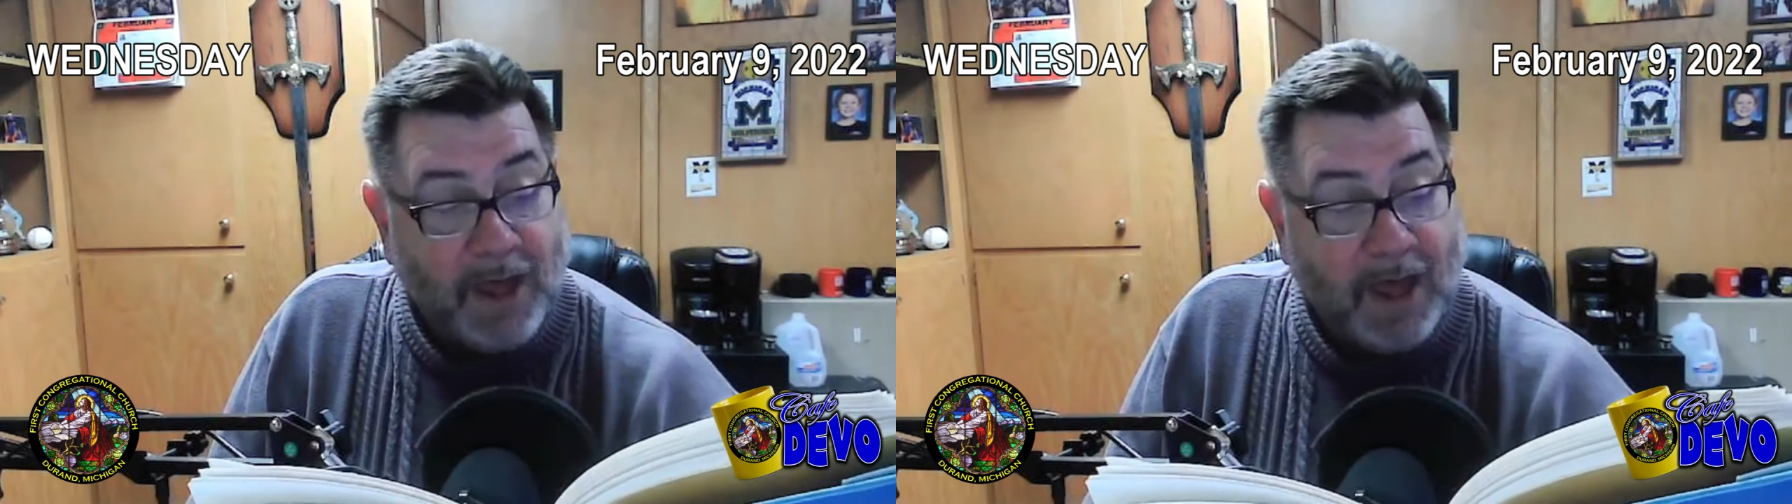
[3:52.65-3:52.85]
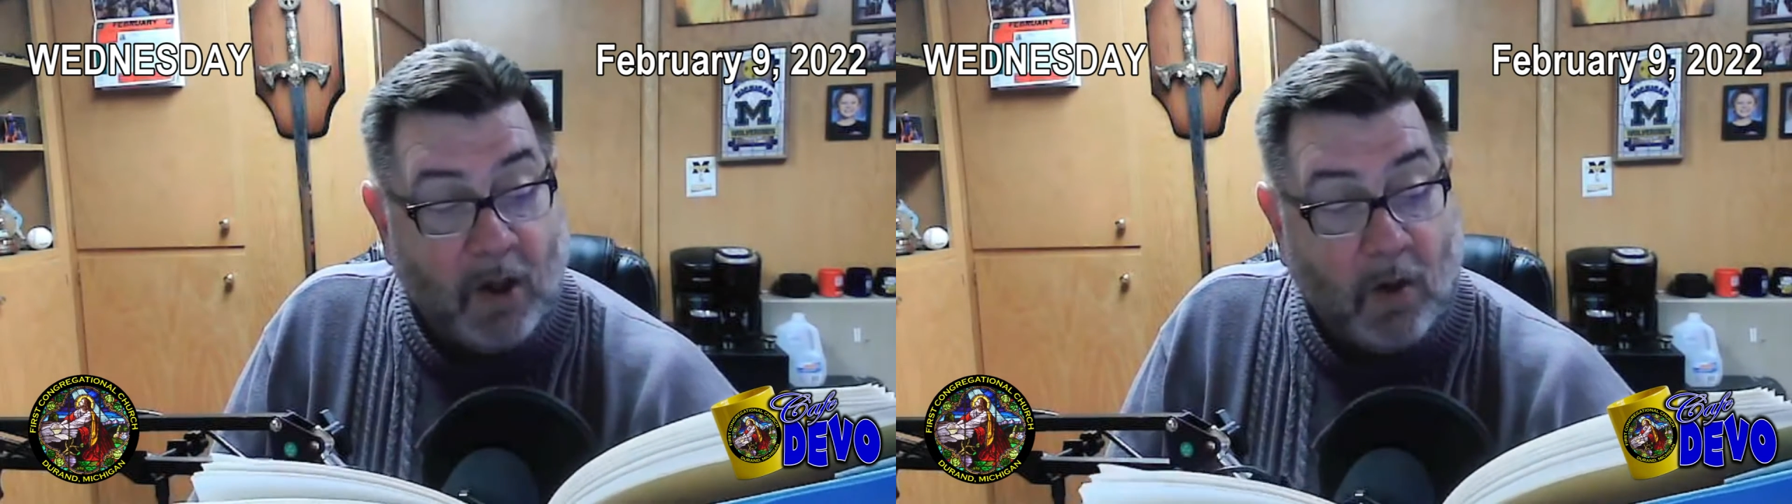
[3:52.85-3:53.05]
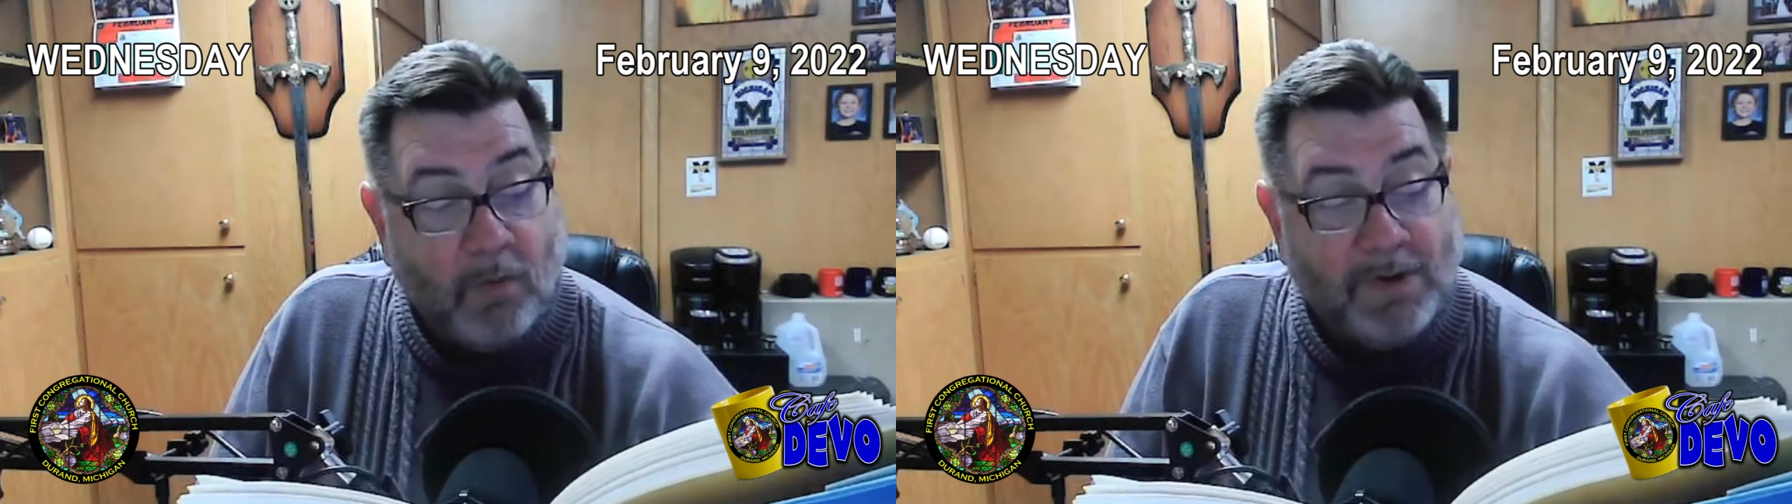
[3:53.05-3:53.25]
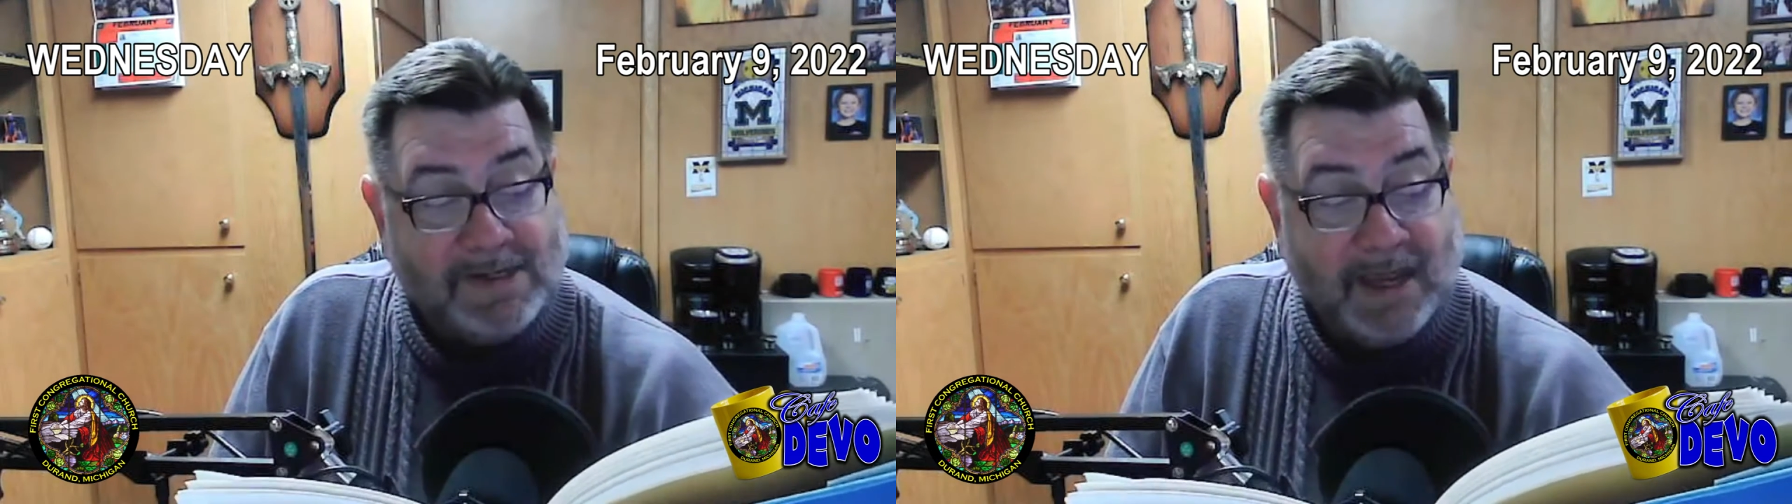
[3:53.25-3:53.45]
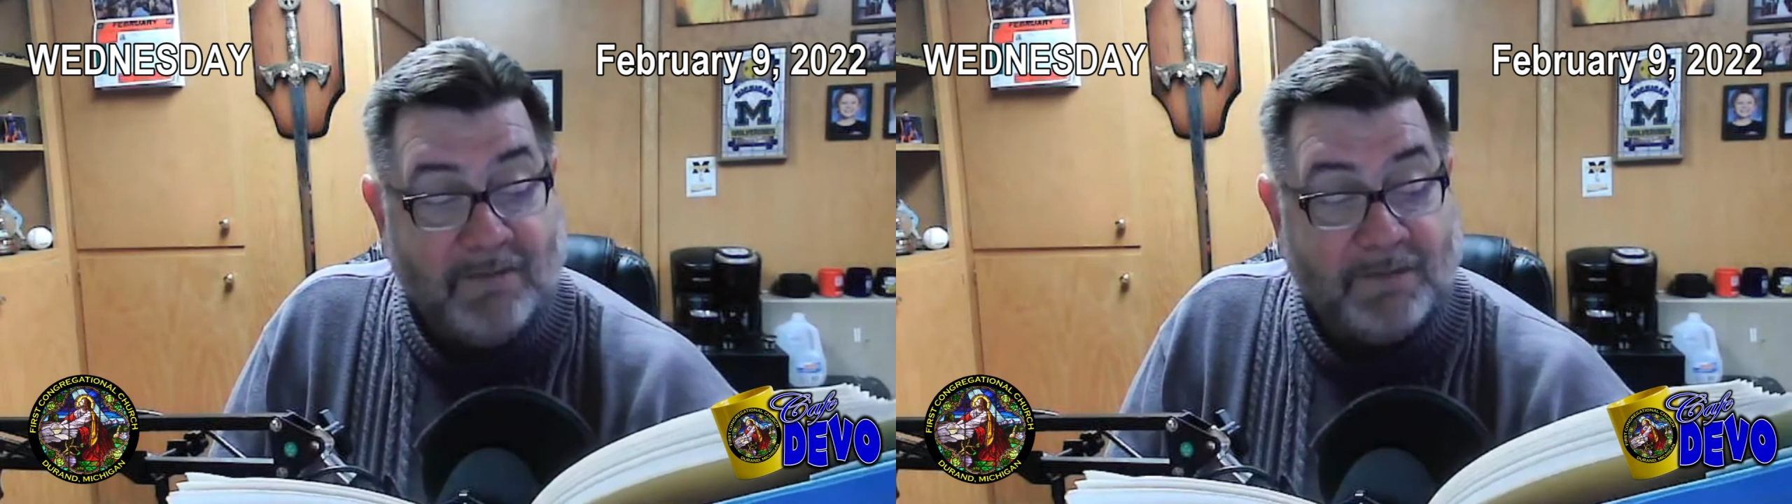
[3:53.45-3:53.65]
not
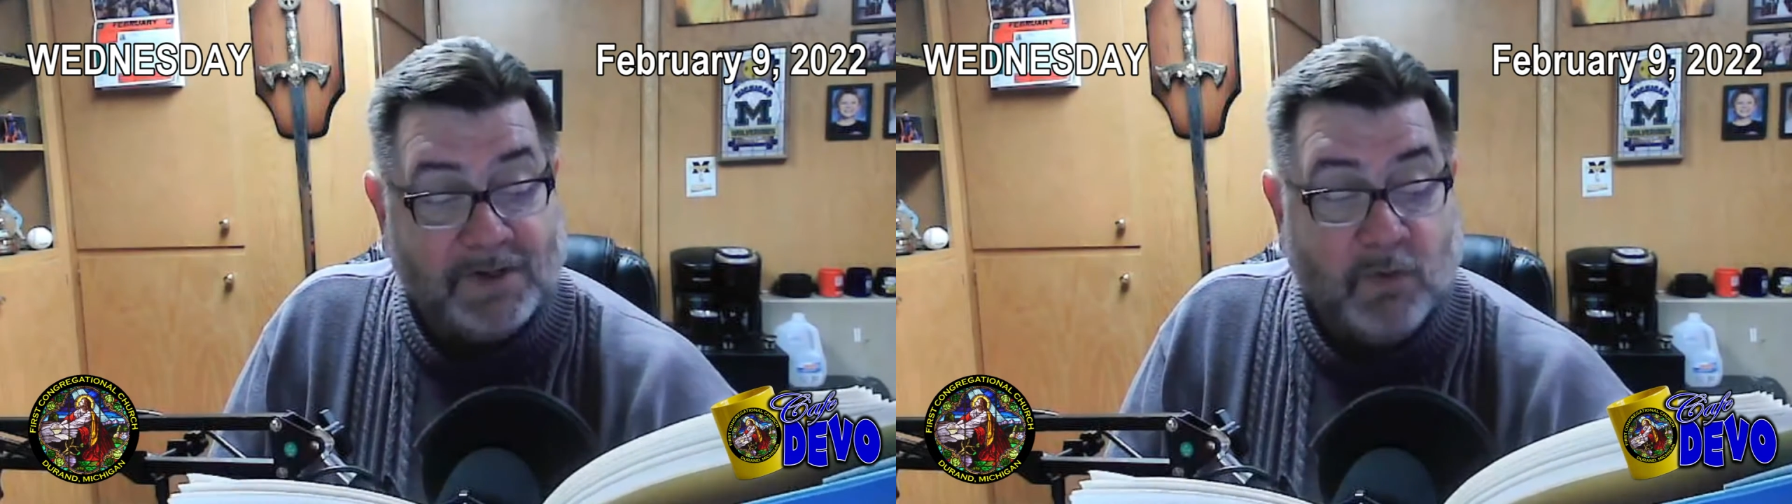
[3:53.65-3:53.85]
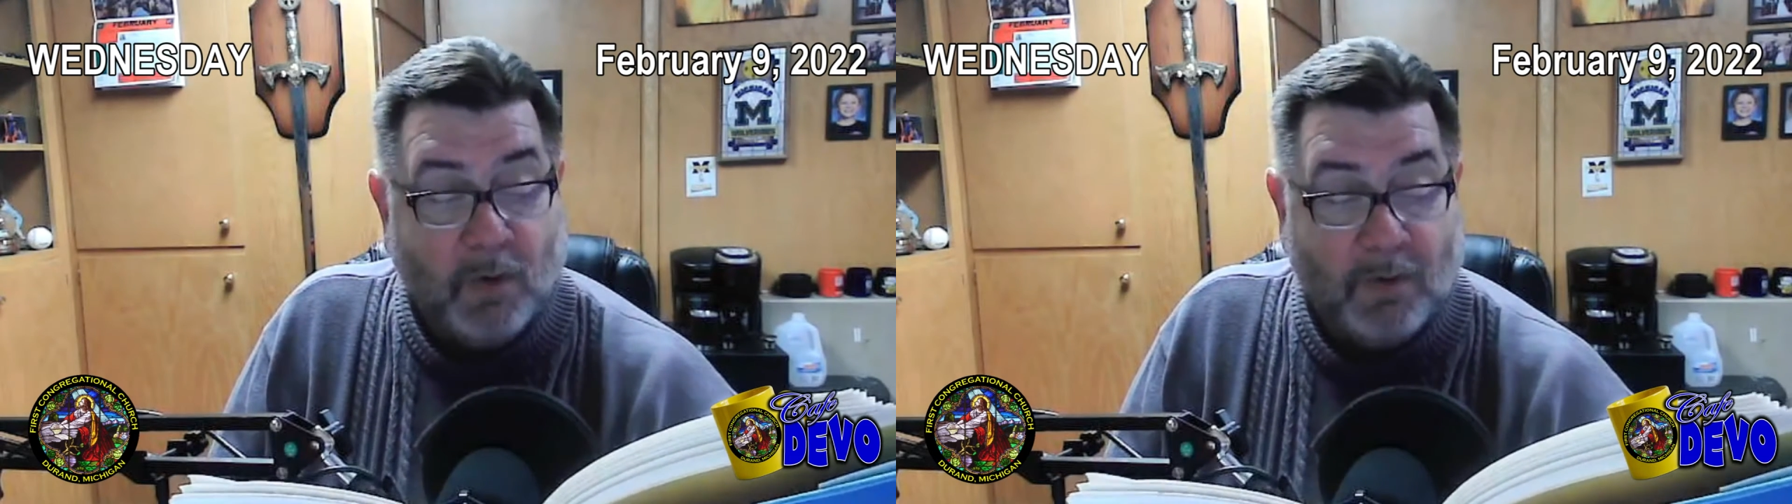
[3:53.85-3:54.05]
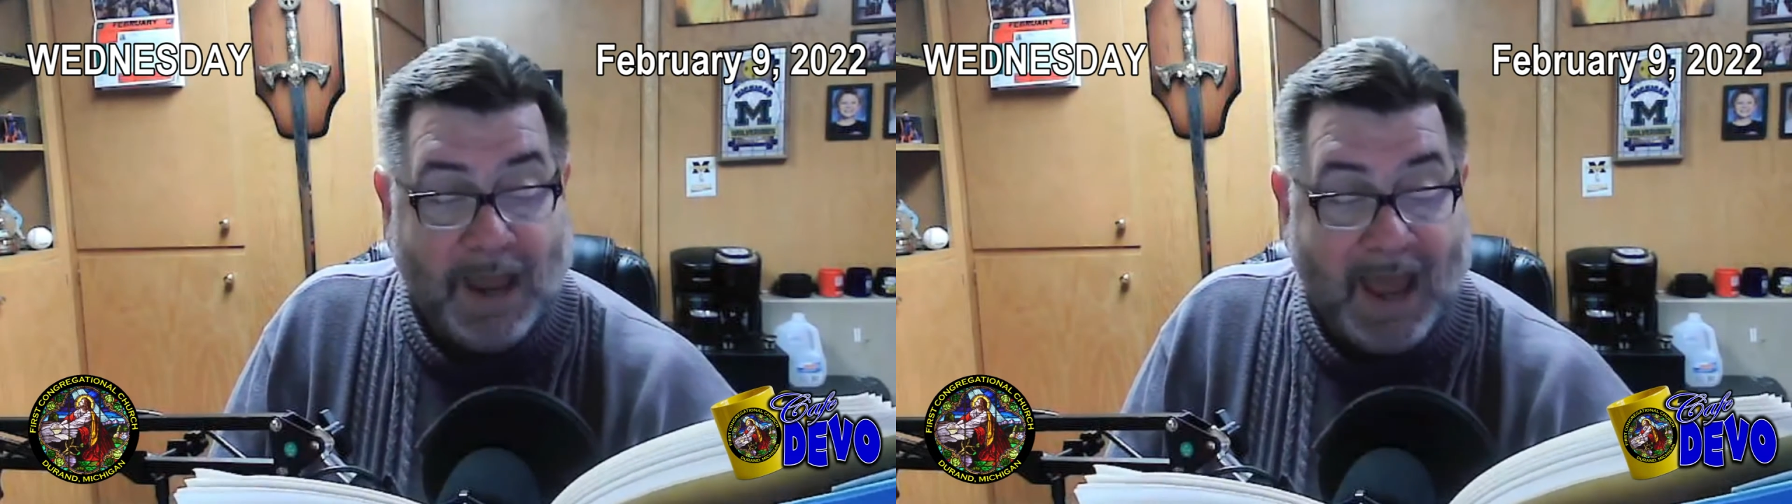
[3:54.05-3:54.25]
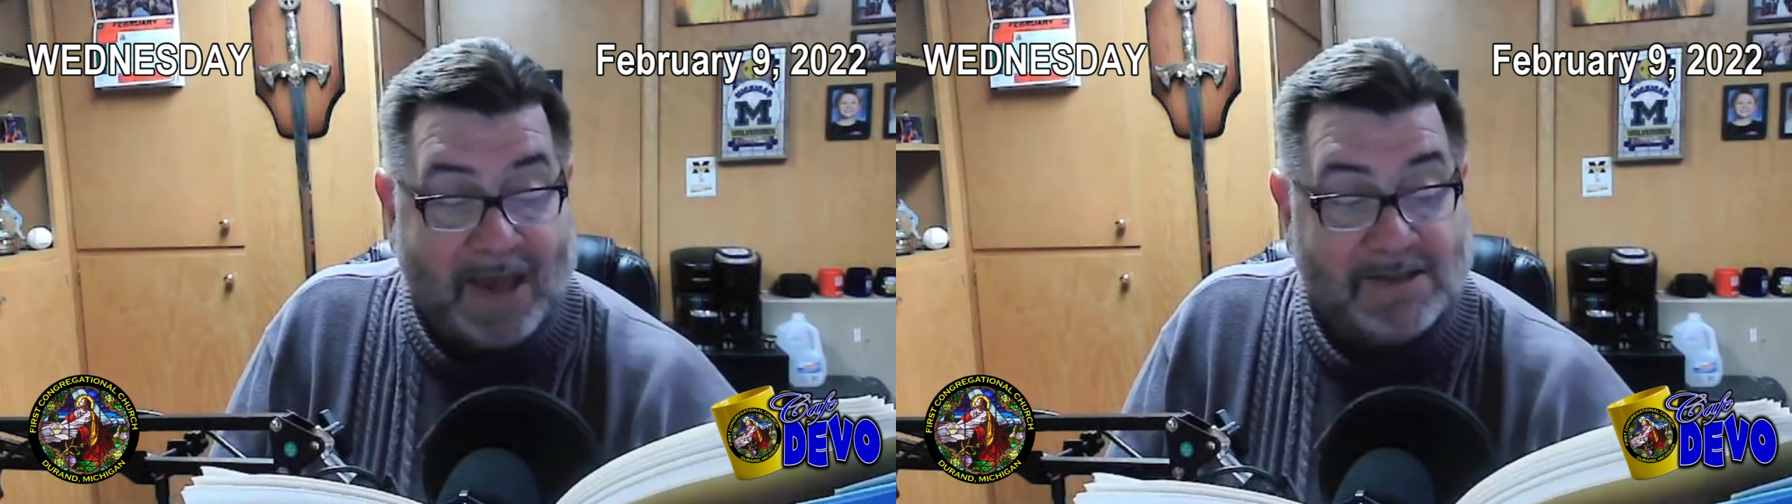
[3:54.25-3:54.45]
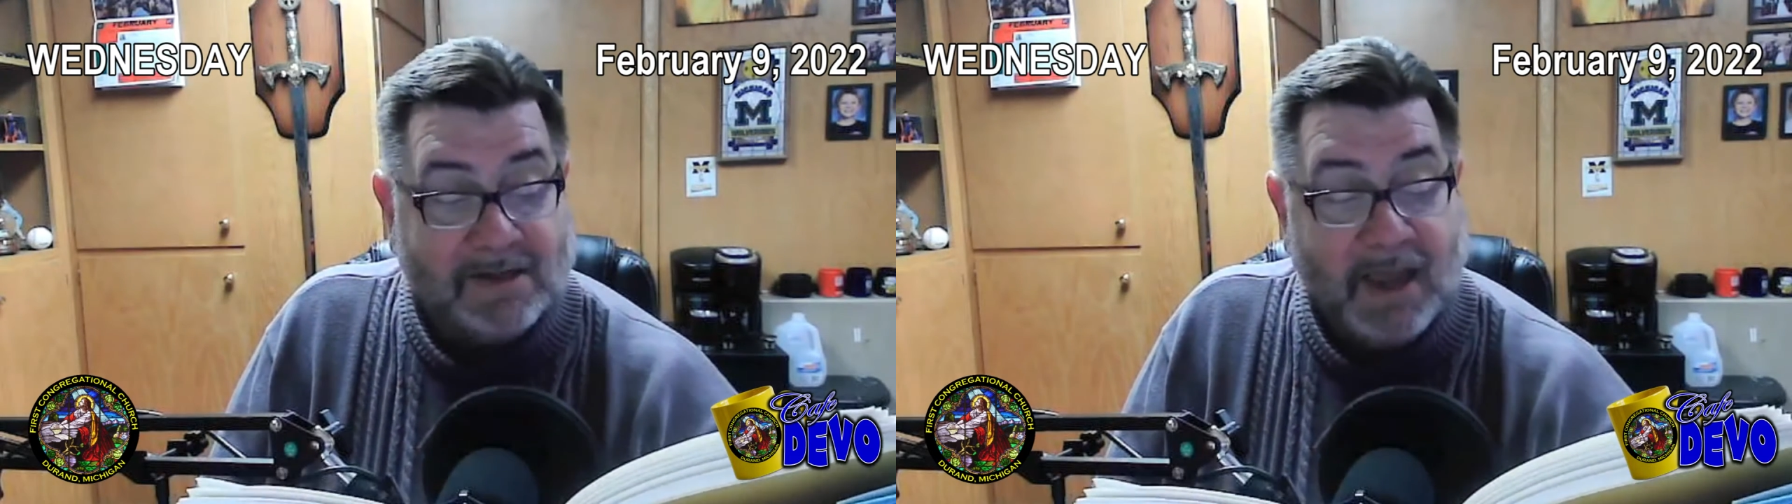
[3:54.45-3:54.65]
always give us what we
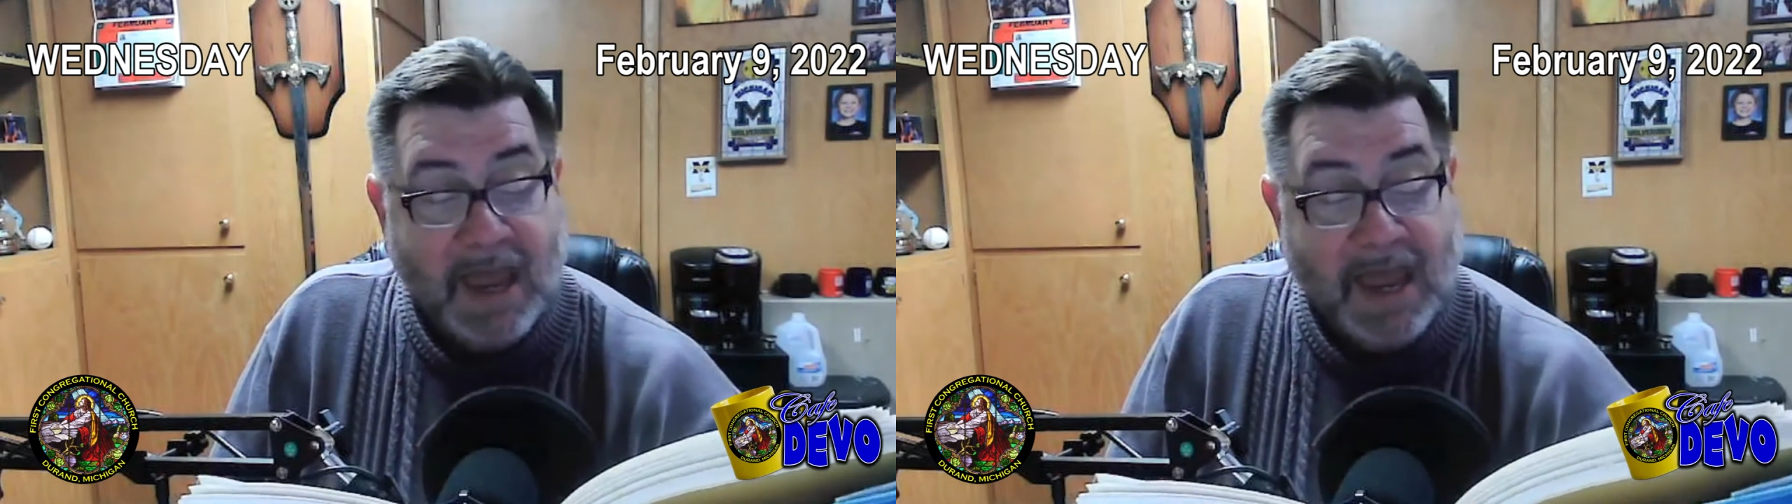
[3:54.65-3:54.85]
ask,